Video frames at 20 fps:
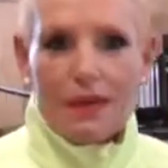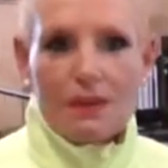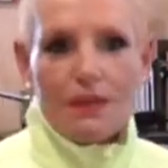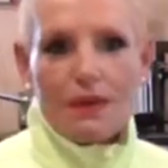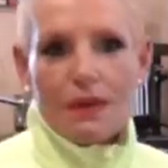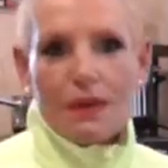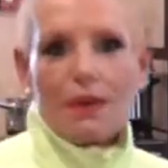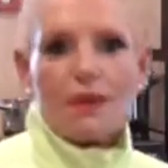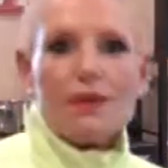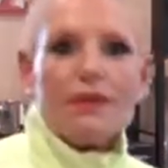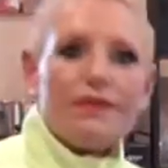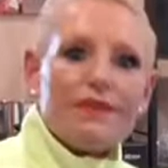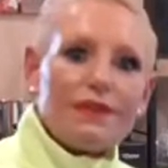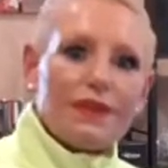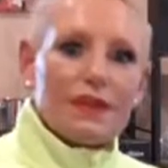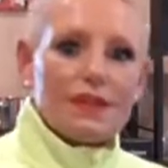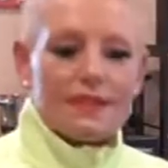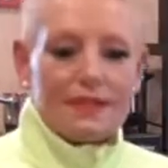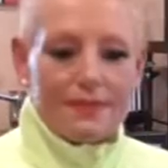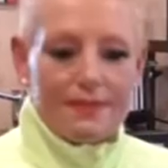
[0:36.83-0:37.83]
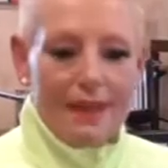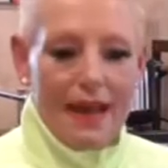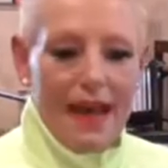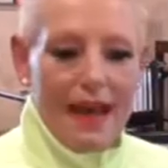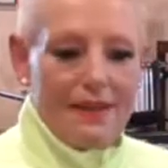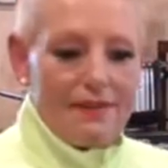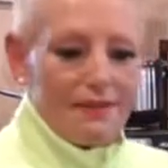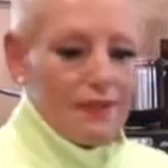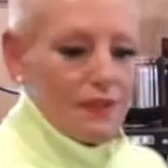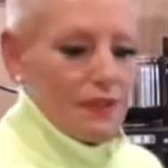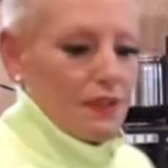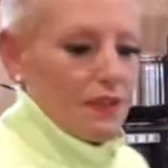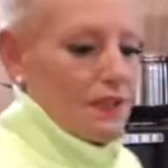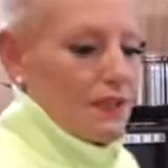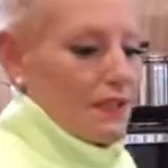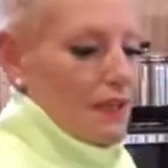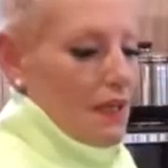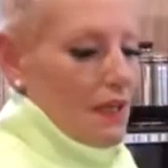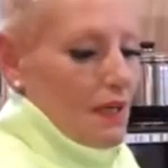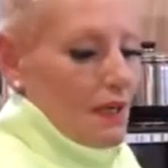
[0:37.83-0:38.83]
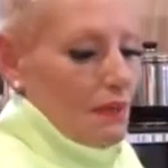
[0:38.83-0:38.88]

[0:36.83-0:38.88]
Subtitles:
What are good foods and bad foods?